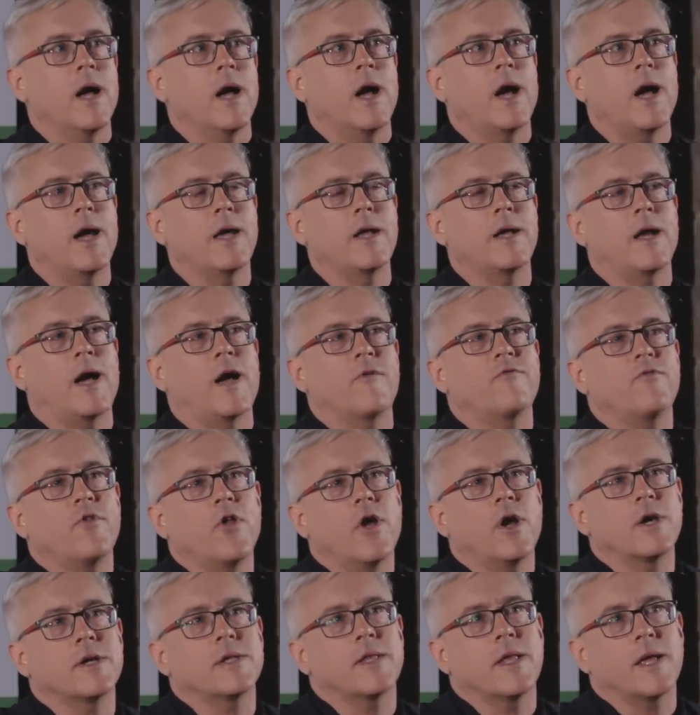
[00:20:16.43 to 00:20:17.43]
I
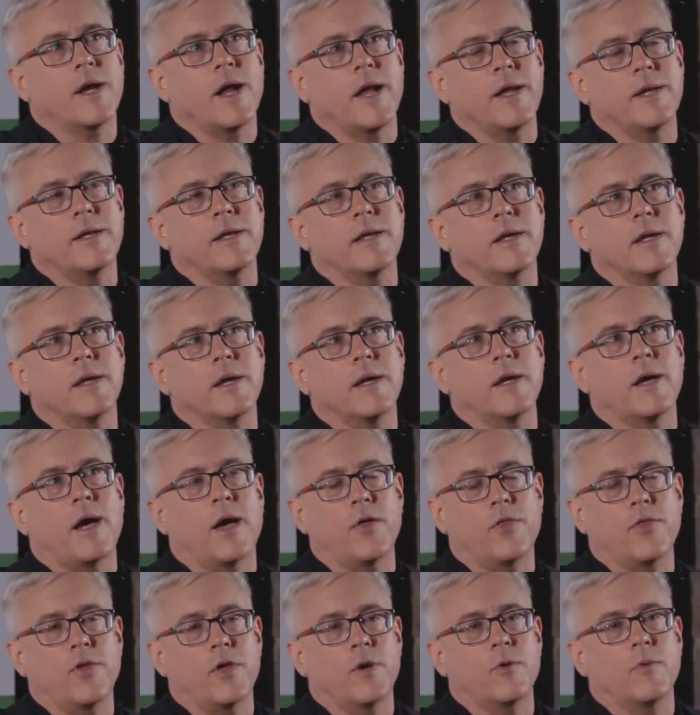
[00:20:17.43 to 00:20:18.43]
flogged that idea.
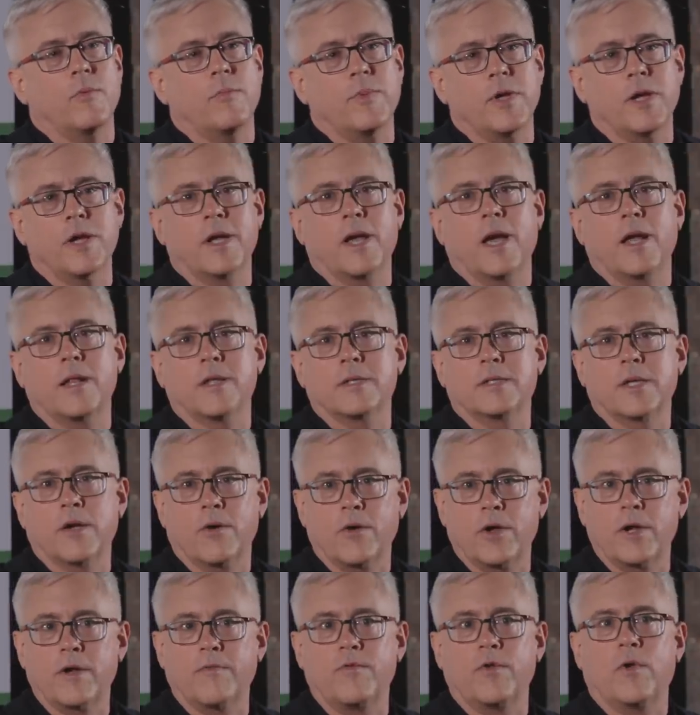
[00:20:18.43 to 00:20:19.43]
I thought it would be
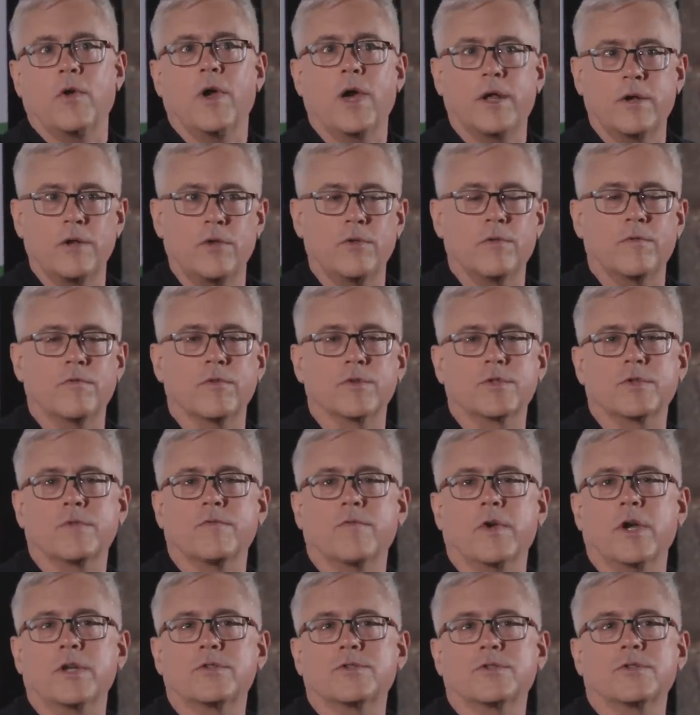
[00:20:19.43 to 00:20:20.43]
egalitarian if you had a universal
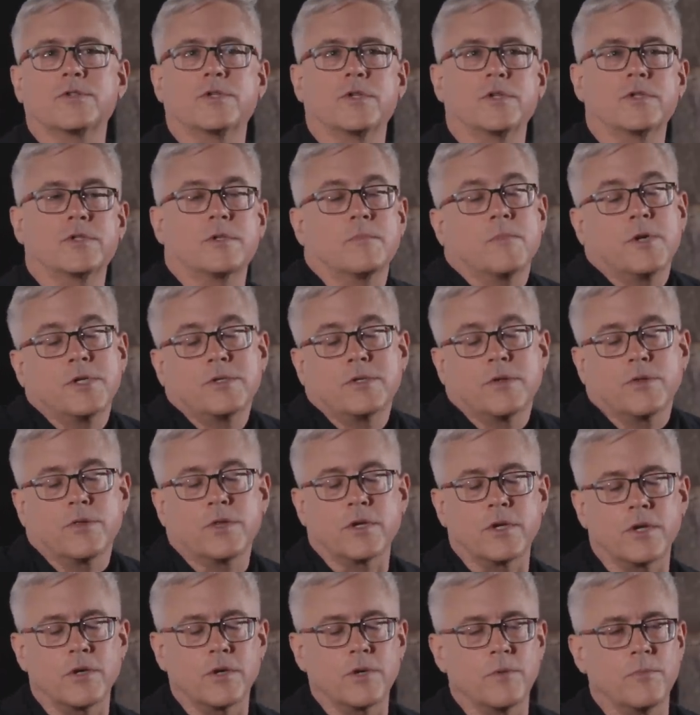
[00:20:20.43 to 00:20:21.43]
voucher system. I still
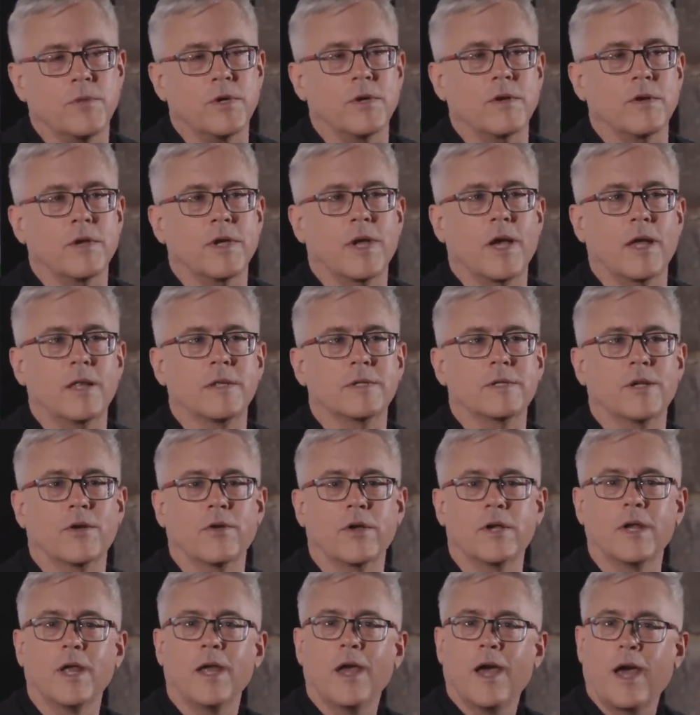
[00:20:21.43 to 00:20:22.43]
think it could be
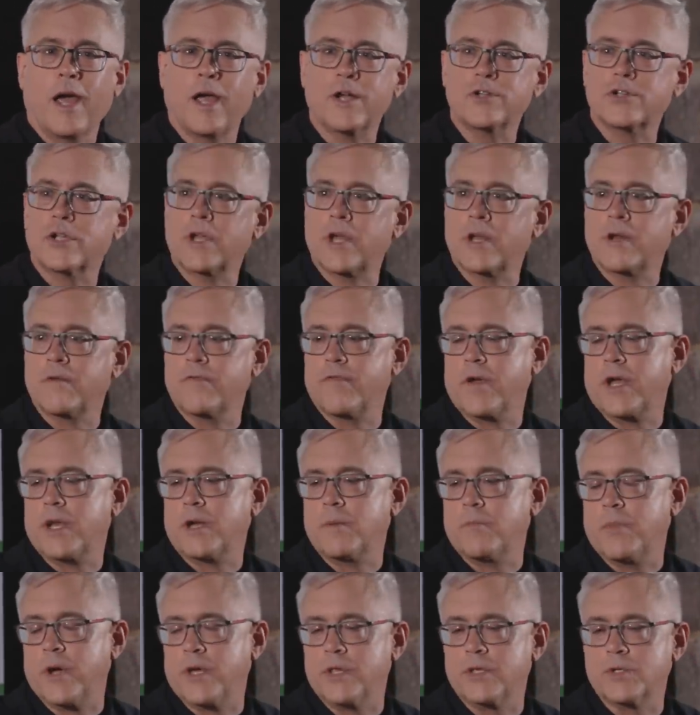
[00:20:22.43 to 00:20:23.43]
egalitarian. I actually got
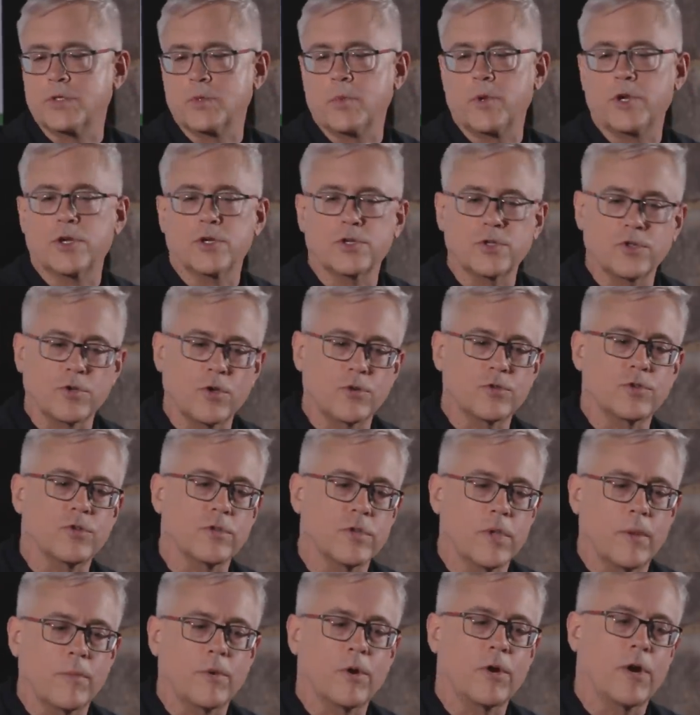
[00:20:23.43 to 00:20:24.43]
invited by the Swedish Social
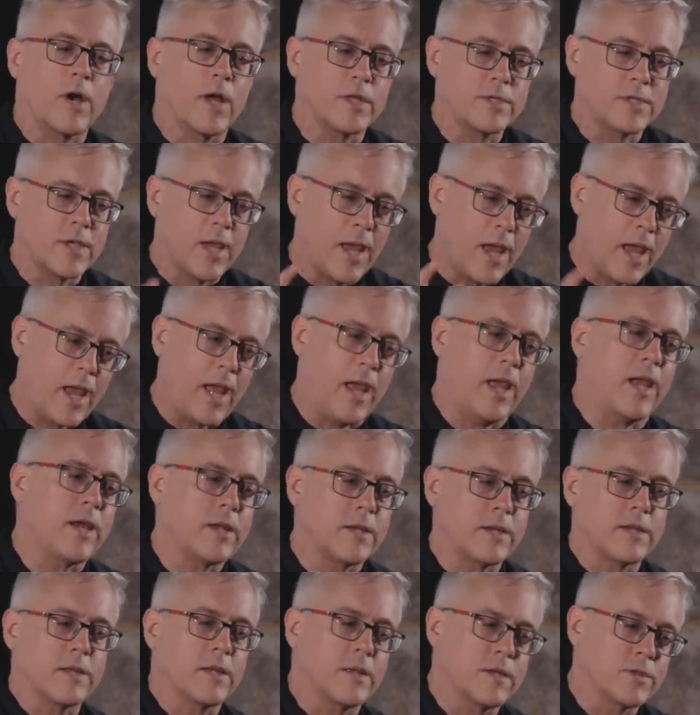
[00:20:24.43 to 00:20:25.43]
Democrats
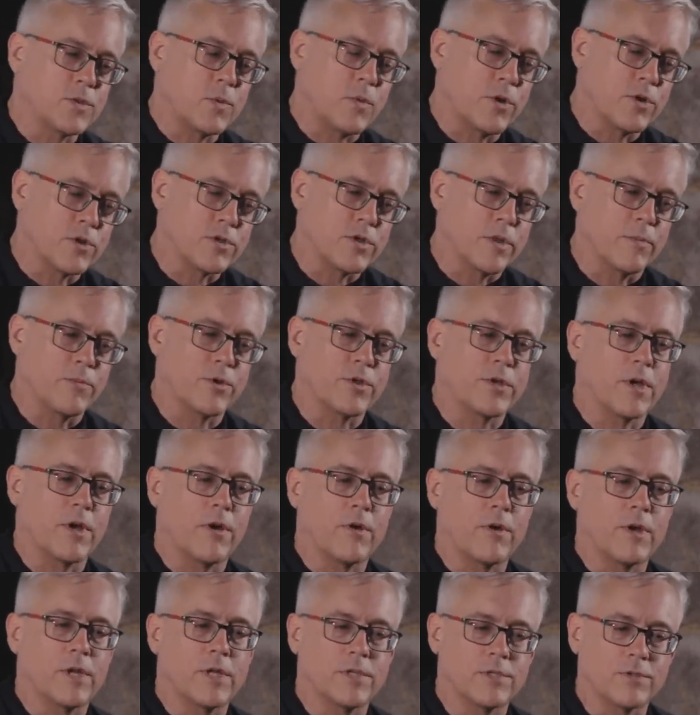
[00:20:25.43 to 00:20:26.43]
and the Swedish
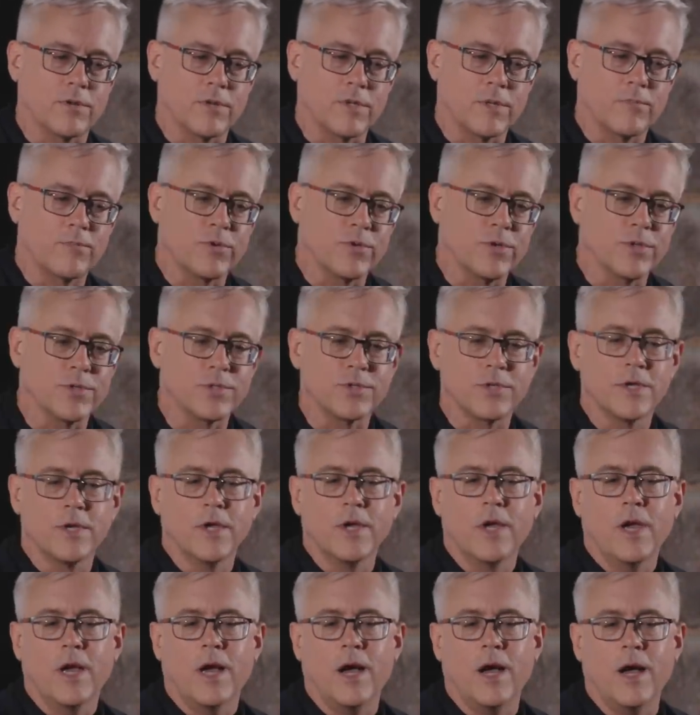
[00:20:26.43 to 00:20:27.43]
Libertarians or Liberals.
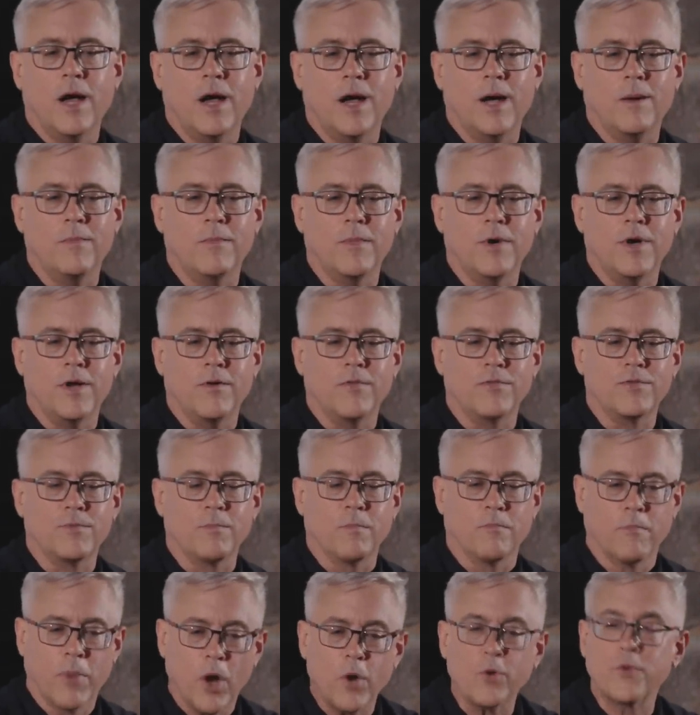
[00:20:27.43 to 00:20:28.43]

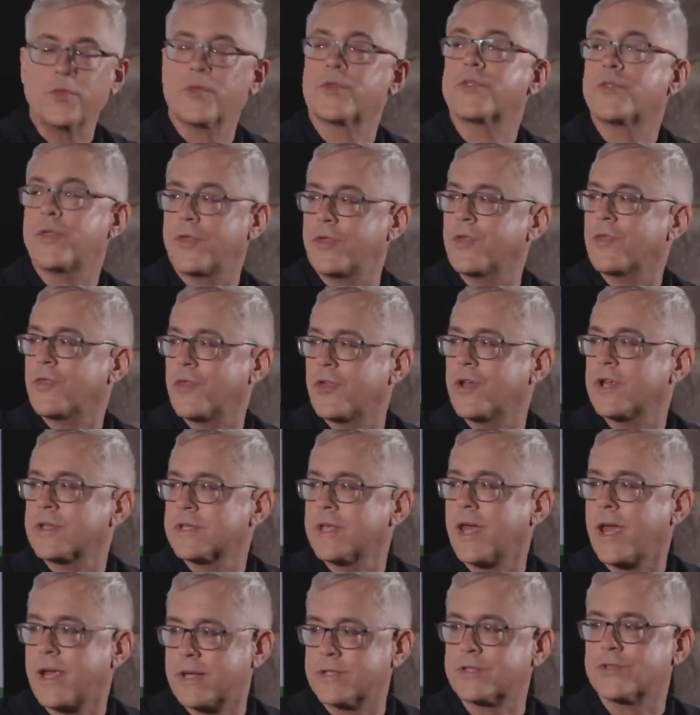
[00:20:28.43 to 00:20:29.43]
Both think
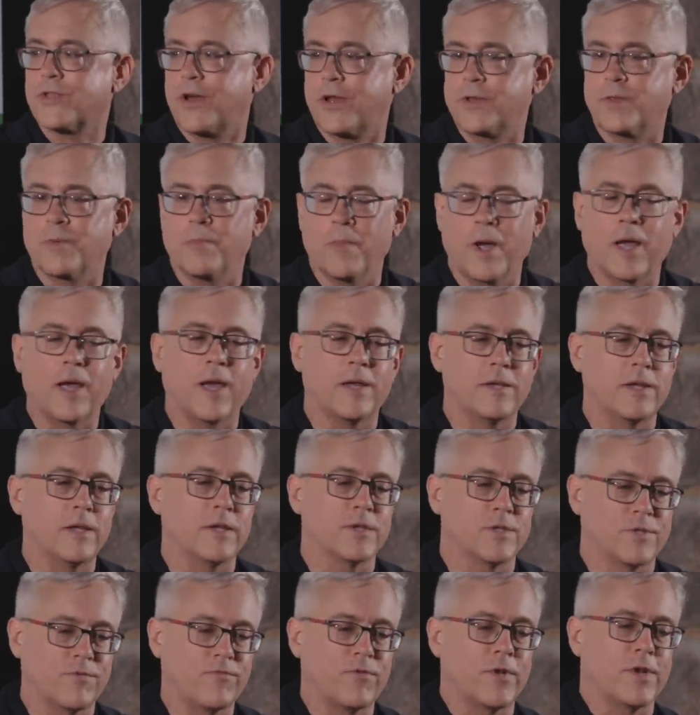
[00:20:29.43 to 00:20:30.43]
tanks thought that my
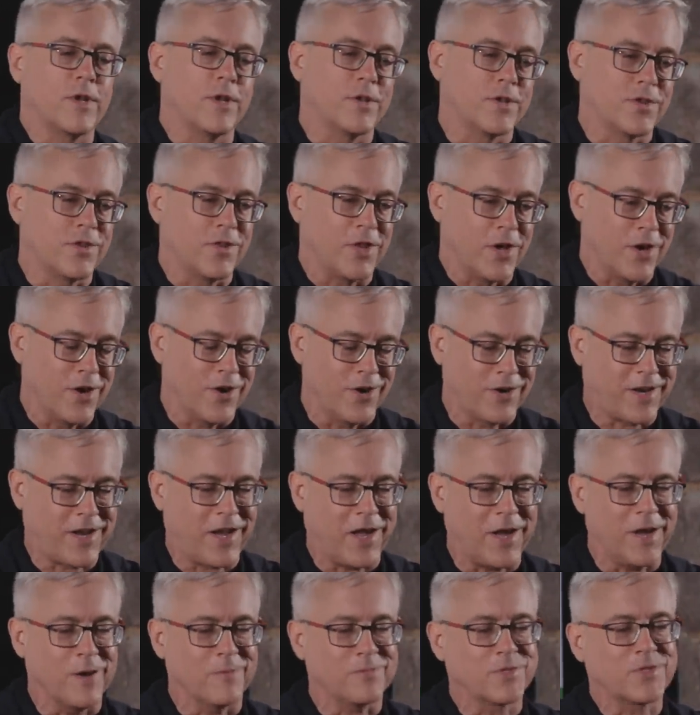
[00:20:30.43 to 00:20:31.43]
ideas fit into their
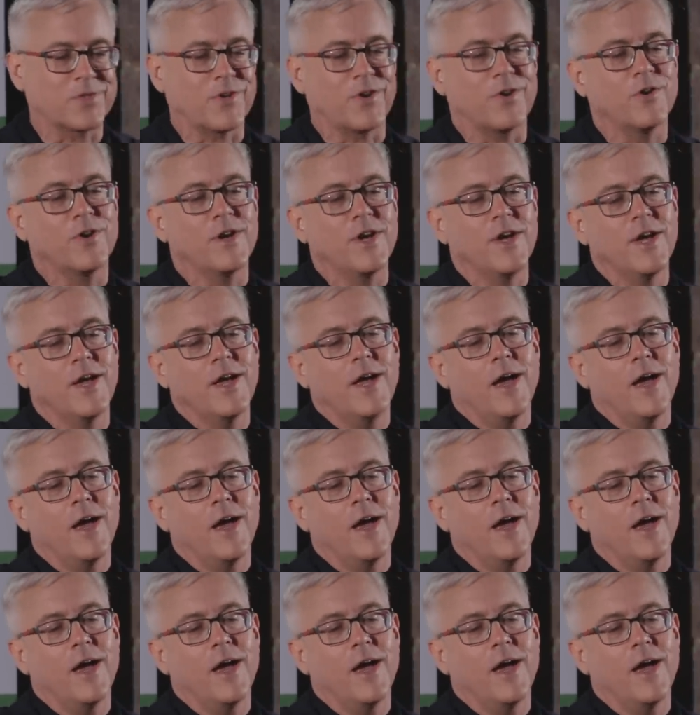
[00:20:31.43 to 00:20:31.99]
camp. So